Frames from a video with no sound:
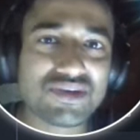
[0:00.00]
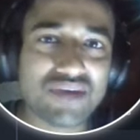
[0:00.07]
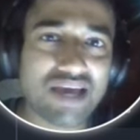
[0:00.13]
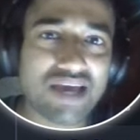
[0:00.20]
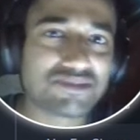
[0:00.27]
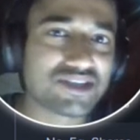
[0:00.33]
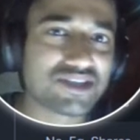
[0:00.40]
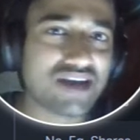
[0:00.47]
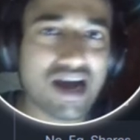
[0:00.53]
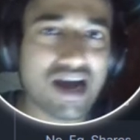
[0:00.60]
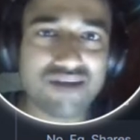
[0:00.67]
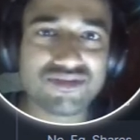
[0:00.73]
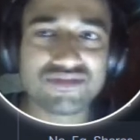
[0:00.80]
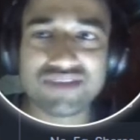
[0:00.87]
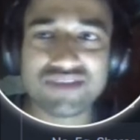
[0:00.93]
capture
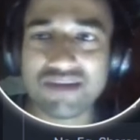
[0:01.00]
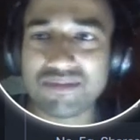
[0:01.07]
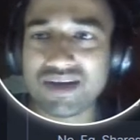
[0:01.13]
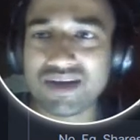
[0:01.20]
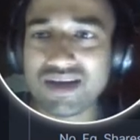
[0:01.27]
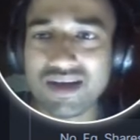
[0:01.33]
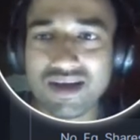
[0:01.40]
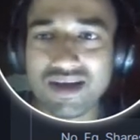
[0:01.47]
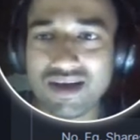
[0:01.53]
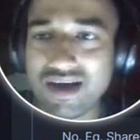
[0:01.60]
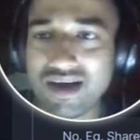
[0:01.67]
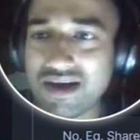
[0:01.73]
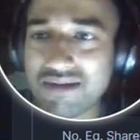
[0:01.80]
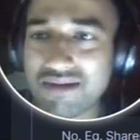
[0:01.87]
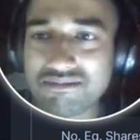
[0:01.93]
half of them,
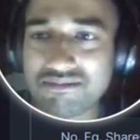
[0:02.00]
uh,